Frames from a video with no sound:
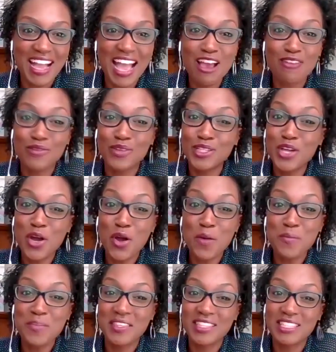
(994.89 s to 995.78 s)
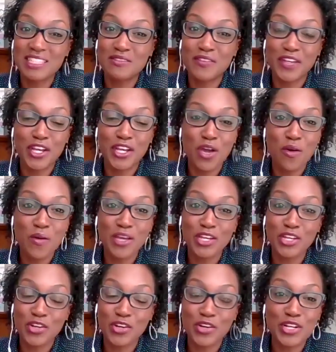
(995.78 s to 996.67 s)
I really hope that this video
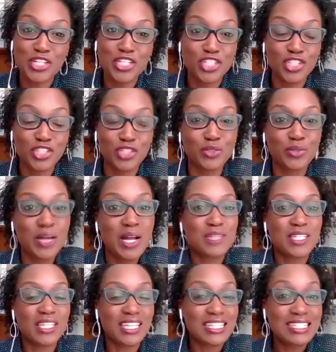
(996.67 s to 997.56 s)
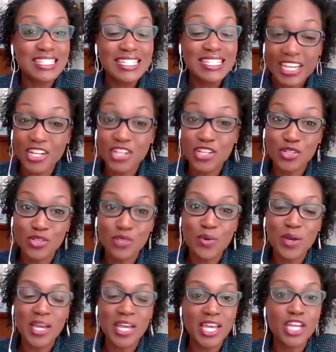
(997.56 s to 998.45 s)
encouraged you to continue
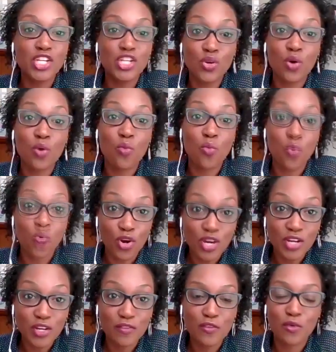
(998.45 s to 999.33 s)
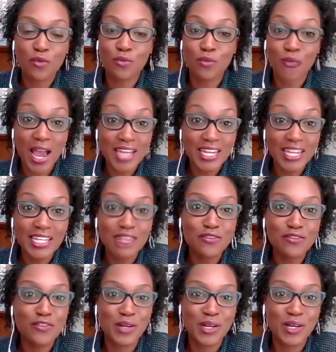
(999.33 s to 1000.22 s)
in your work for writing
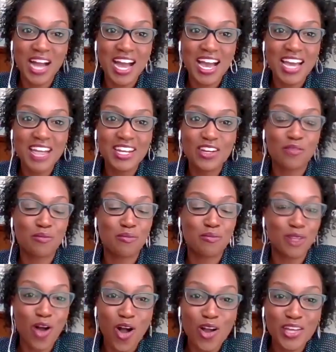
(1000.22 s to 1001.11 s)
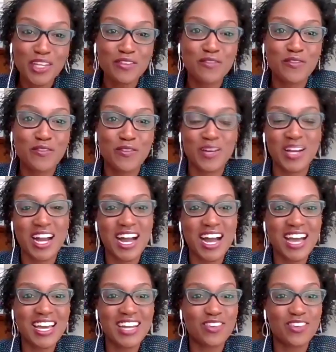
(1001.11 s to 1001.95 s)
for God, or blogging for God,